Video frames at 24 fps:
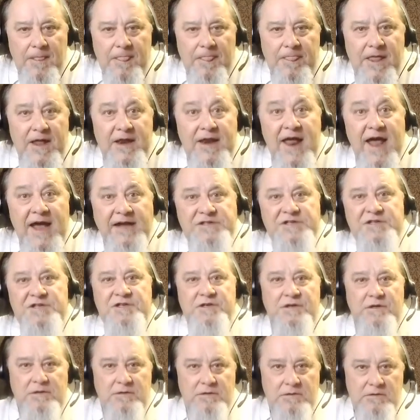The
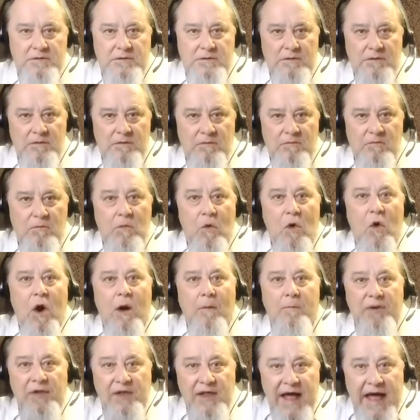next more
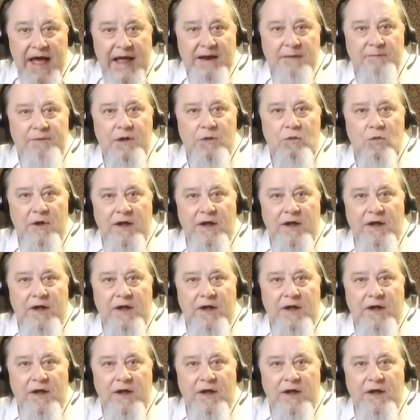palatable